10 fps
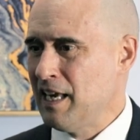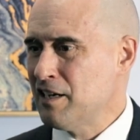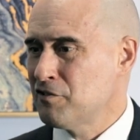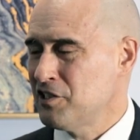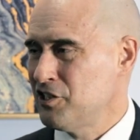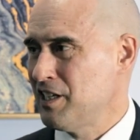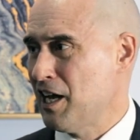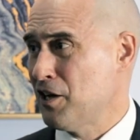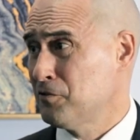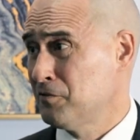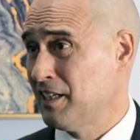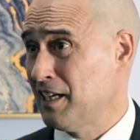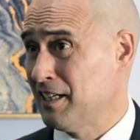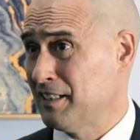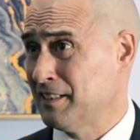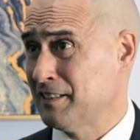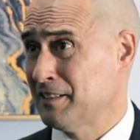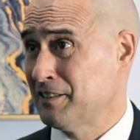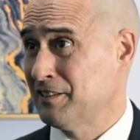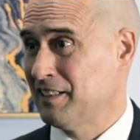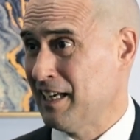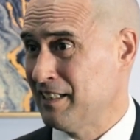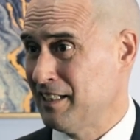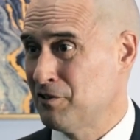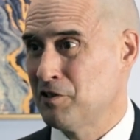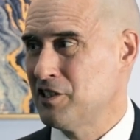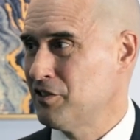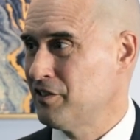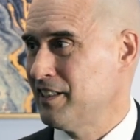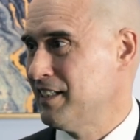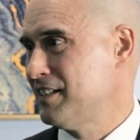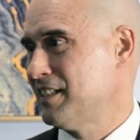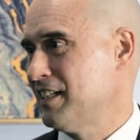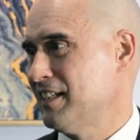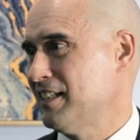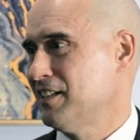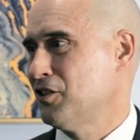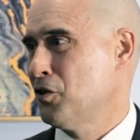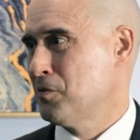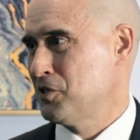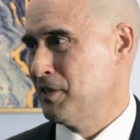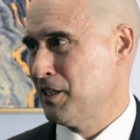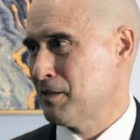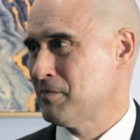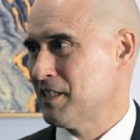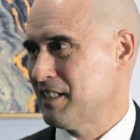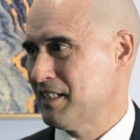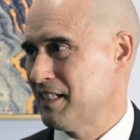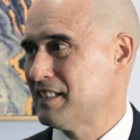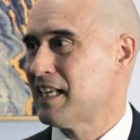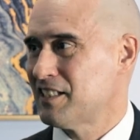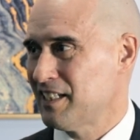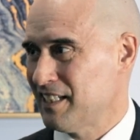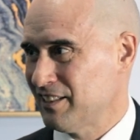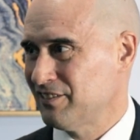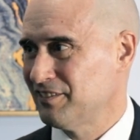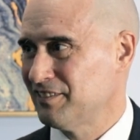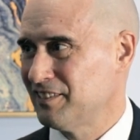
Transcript: English now, and increasingly it's almost become a necessity.